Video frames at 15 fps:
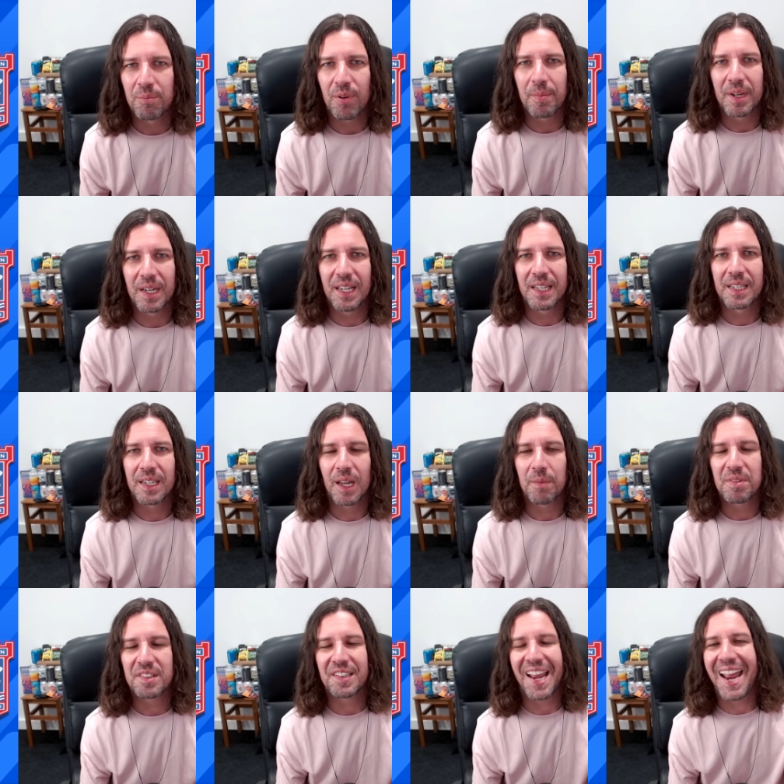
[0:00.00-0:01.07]
Premier League
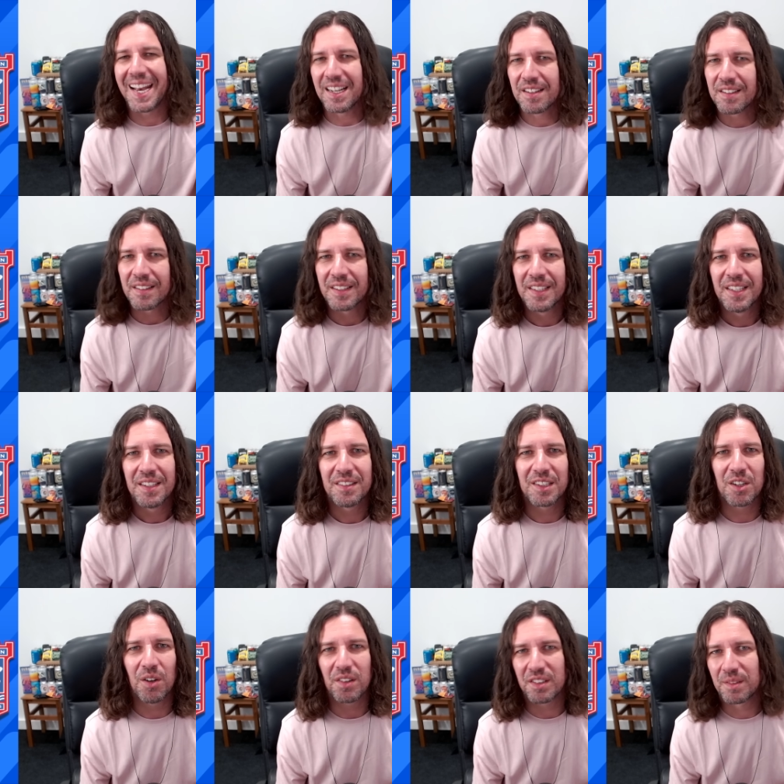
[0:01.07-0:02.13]
clubs tend to
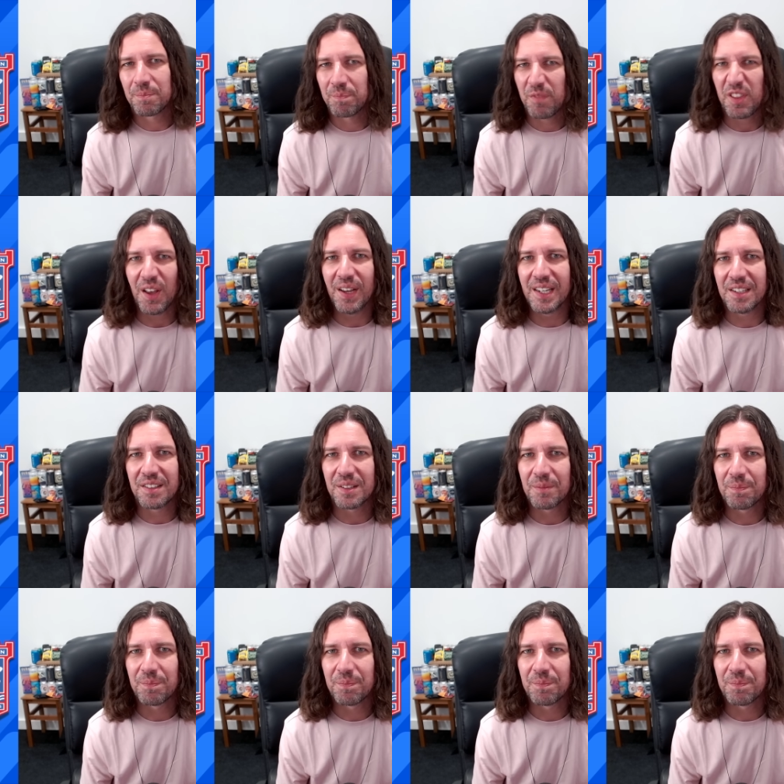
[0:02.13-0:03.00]
cost 30 to